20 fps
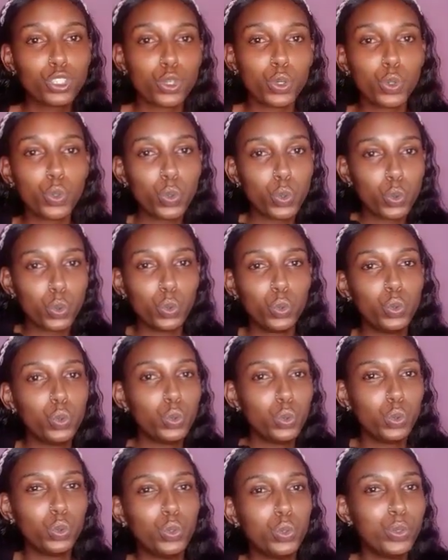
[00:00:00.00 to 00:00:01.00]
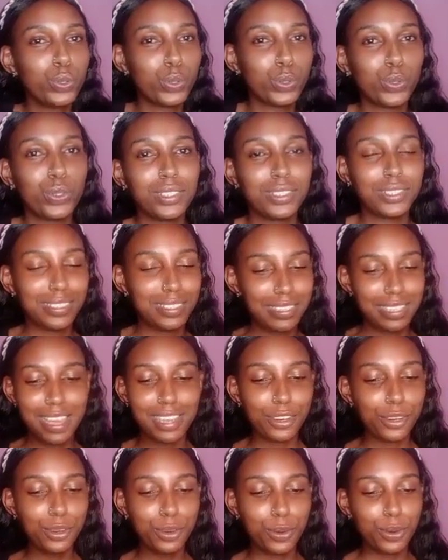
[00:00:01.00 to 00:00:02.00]
two.
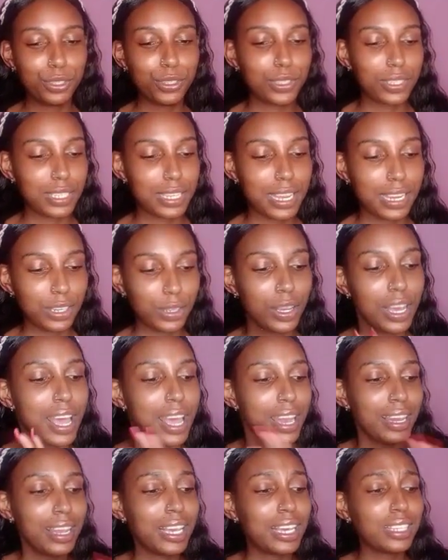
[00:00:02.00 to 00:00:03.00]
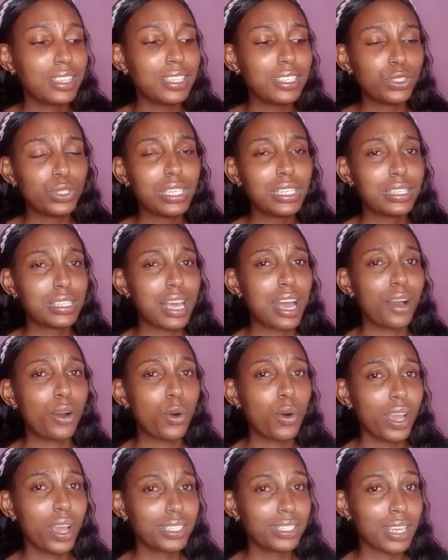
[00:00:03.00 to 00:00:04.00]
I don't know what to tell you. Like, these ones are
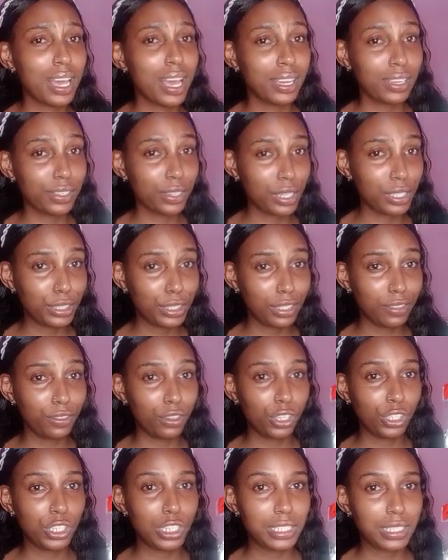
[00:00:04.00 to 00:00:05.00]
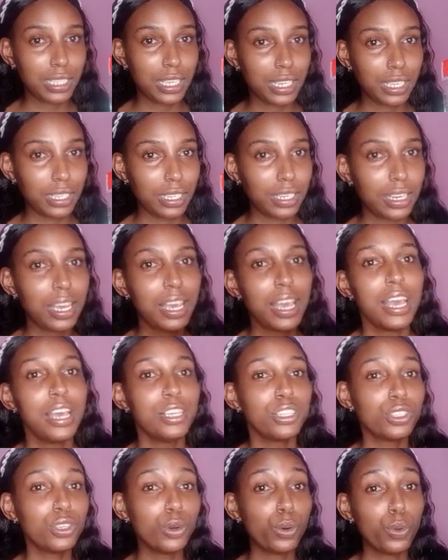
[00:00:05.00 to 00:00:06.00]
quite aggressive on your skin.
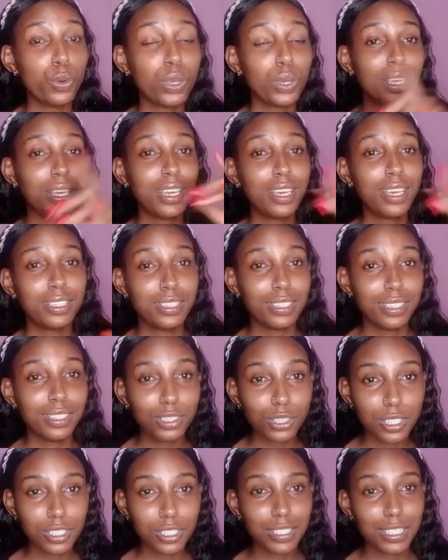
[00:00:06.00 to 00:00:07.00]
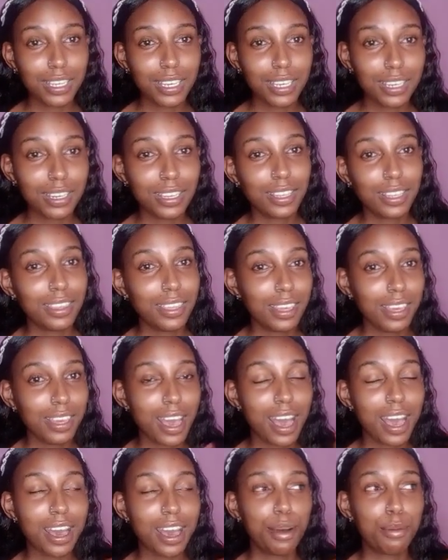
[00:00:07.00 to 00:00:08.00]
So, okay, get hizo zingine, they
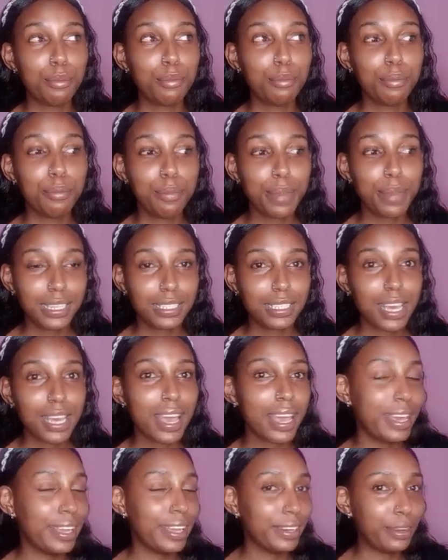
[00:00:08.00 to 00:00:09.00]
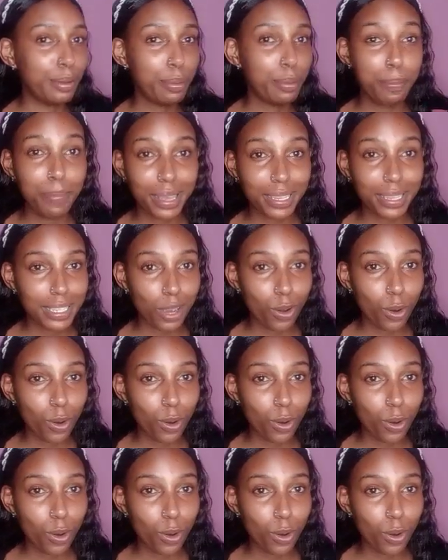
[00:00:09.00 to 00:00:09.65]
are better and better